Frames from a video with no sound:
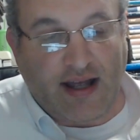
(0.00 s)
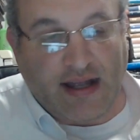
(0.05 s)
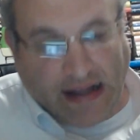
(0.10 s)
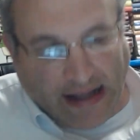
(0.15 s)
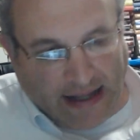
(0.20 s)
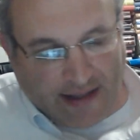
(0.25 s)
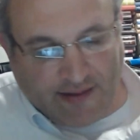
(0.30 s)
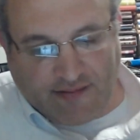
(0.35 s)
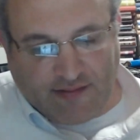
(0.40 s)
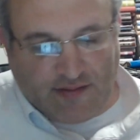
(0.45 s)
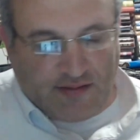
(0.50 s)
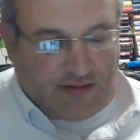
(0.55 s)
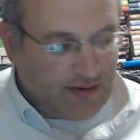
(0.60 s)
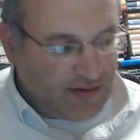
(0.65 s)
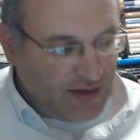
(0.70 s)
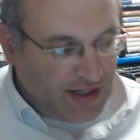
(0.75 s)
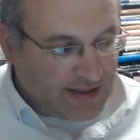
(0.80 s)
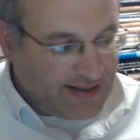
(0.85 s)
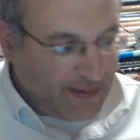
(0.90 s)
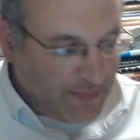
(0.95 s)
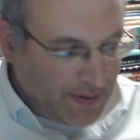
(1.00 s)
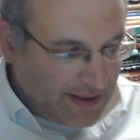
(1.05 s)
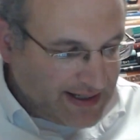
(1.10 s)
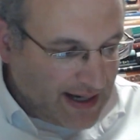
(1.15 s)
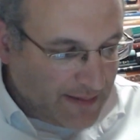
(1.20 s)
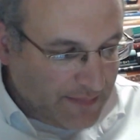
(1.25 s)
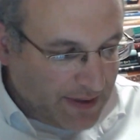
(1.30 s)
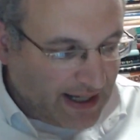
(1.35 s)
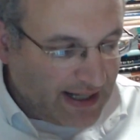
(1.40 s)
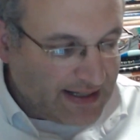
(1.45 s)
and just to say
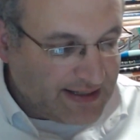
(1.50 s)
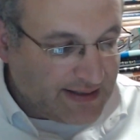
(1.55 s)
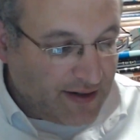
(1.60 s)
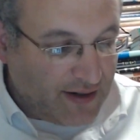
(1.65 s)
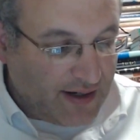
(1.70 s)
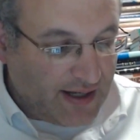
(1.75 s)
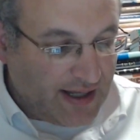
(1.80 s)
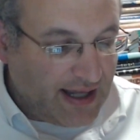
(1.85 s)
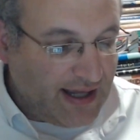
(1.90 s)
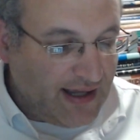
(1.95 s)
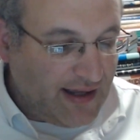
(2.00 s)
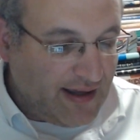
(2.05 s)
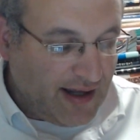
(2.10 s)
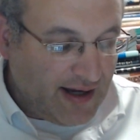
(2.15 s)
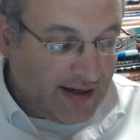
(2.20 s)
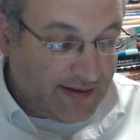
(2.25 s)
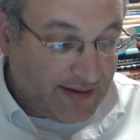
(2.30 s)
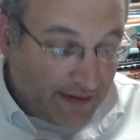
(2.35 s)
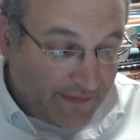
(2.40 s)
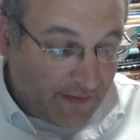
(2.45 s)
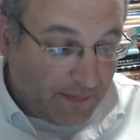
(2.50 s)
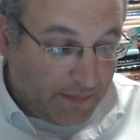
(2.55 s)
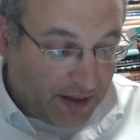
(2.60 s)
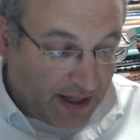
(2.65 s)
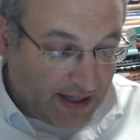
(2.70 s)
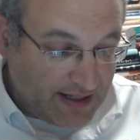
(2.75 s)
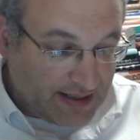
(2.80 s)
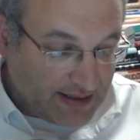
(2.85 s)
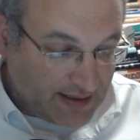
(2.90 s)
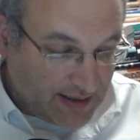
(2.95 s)
Bekitzer, he in a different
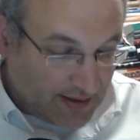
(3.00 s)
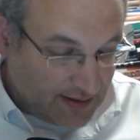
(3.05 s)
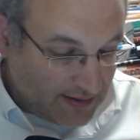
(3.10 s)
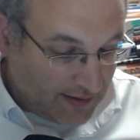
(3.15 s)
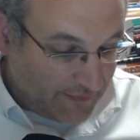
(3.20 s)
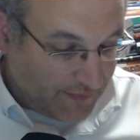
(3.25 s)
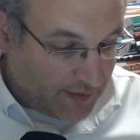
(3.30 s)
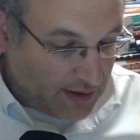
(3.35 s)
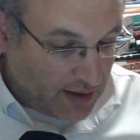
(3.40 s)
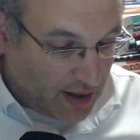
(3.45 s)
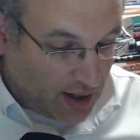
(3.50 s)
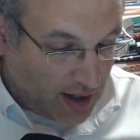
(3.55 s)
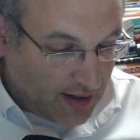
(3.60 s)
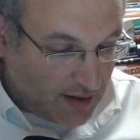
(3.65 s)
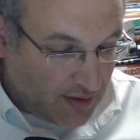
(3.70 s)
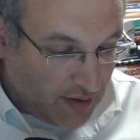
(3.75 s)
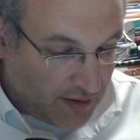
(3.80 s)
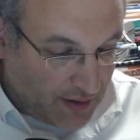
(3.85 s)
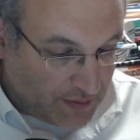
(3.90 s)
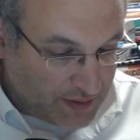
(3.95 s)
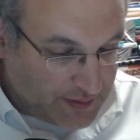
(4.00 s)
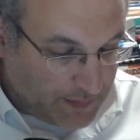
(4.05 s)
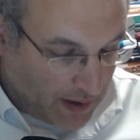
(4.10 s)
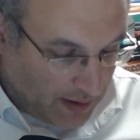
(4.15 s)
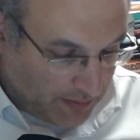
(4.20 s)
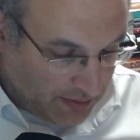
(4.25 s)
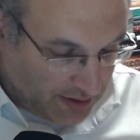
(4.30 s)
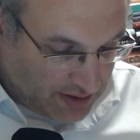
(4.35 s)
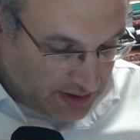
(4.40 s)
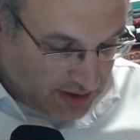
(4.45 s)
place, in a different article that was
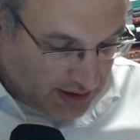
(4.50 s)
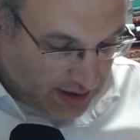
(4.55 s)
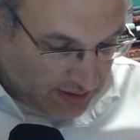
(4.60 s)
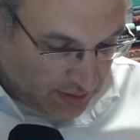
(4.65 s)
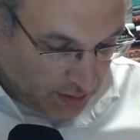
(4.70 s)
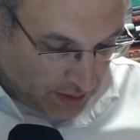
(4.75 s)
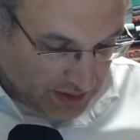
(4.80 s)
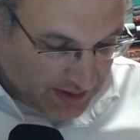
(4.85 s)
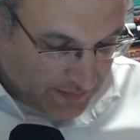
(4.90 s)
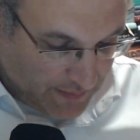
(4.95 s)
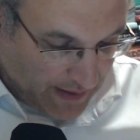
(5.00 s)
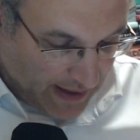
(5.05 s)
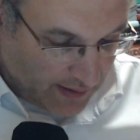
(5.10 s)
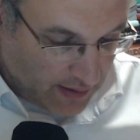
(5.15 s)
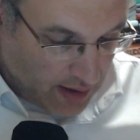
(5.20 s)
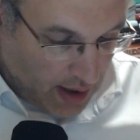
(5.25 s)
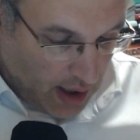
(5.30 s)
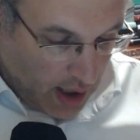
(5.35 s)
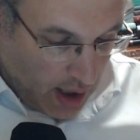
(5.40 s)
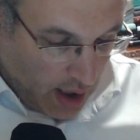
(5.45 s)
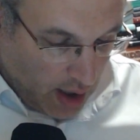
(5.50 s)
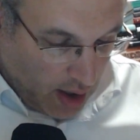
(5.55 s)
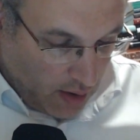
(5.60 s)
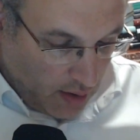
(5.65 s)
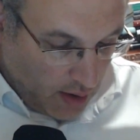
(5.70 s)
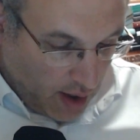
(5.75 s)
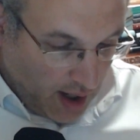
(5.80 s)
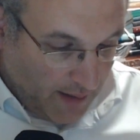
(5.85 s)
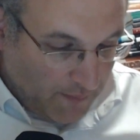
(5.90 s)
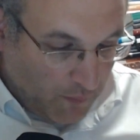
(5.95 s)
published, he talks about
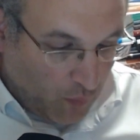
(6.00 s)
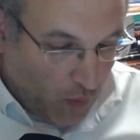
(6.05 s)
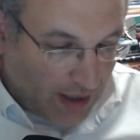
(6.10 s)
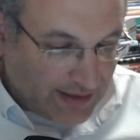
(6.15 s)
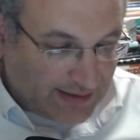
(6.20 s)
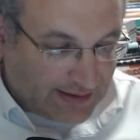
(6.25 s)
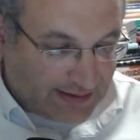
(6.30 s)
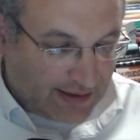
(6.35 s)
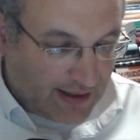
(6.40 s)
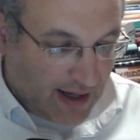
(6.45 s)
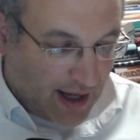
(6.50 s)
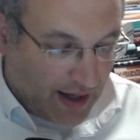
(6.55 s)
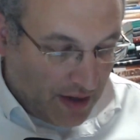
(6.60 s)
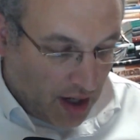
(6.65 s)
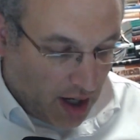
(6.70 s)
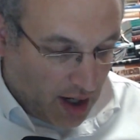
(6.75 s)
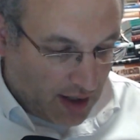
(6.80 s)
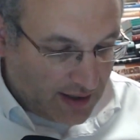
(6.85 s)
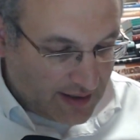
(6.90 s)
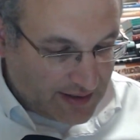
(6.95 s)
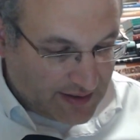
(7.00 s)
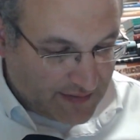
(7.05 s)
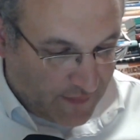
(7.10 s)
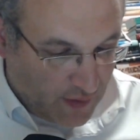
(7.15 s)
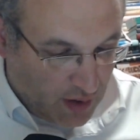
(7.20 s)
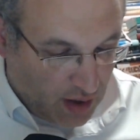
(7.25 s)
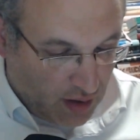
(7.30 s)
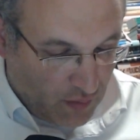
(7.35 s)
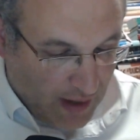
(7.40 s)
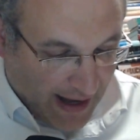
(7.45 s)
what's hanhagas
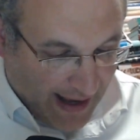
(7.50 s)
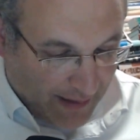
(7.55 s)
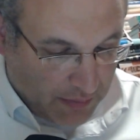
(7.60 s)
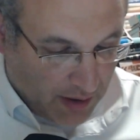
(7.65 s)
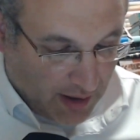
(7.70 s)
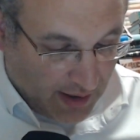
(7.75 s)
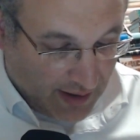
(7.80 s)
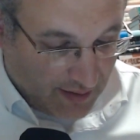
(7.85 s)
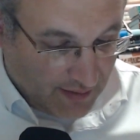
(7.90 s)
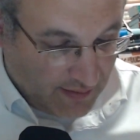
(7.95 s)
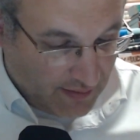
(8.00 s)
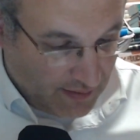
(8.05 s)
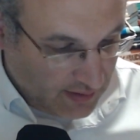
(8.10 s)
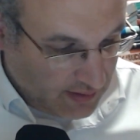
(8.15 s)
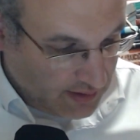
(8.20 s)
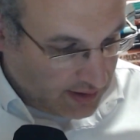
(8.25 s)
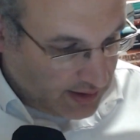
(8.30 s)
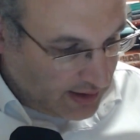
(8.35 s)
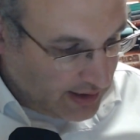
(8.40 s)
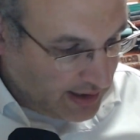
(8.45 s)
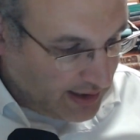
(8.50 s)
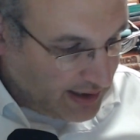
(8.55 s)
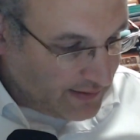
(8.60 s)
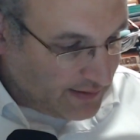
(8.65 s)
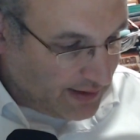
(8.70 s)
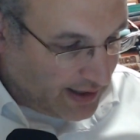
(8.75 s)
for a rabbi. He